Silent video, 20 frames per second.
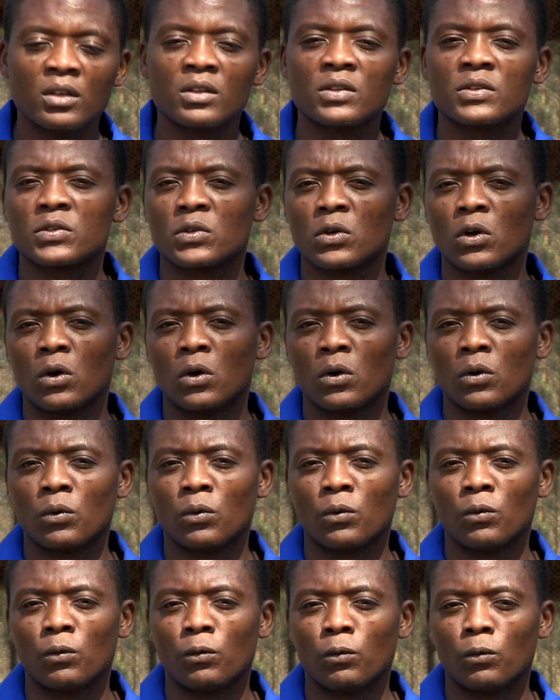So,
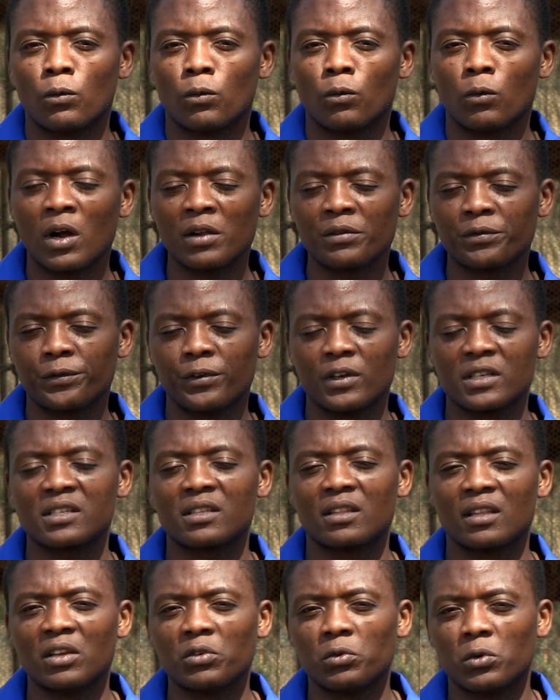one
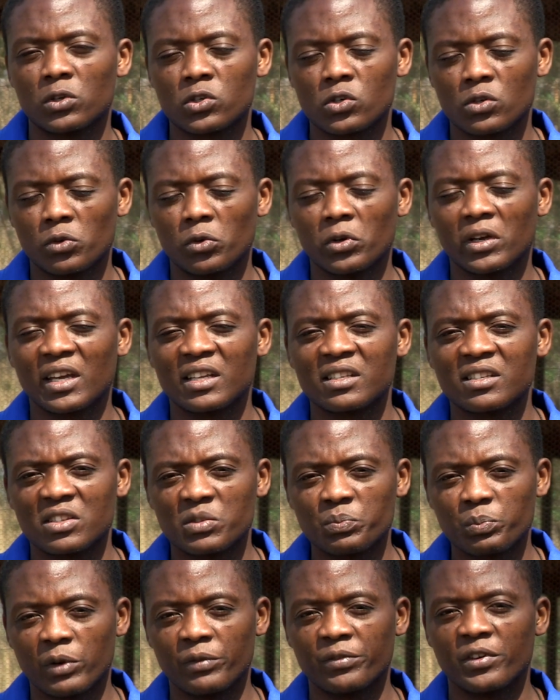first thing we should look at
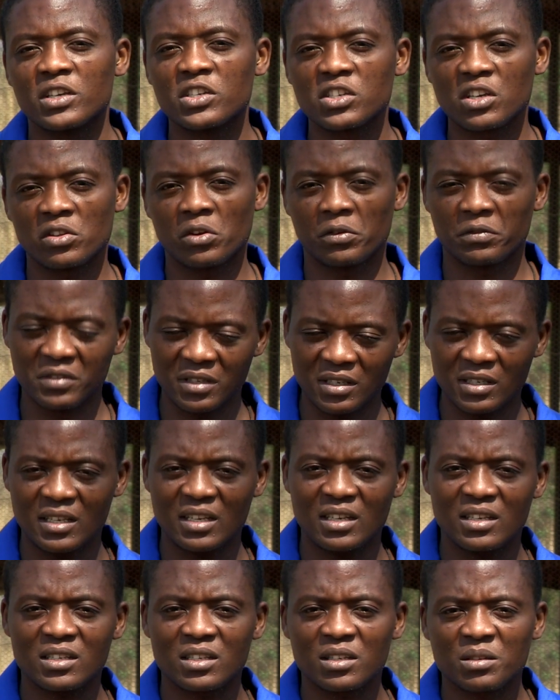is prevention of
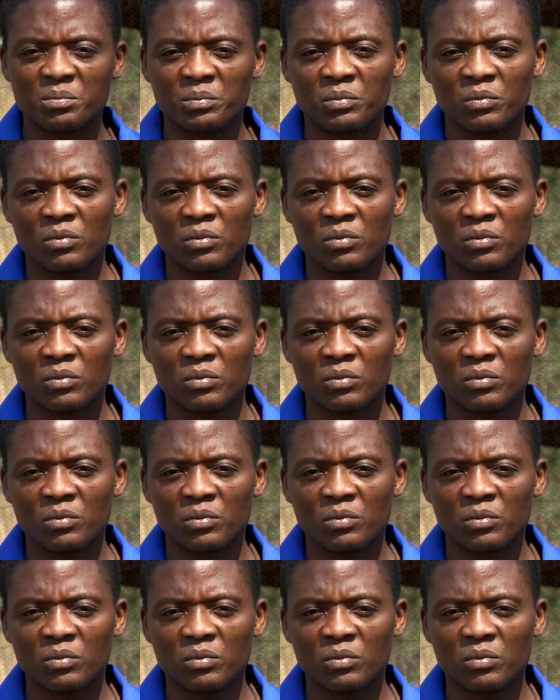disease,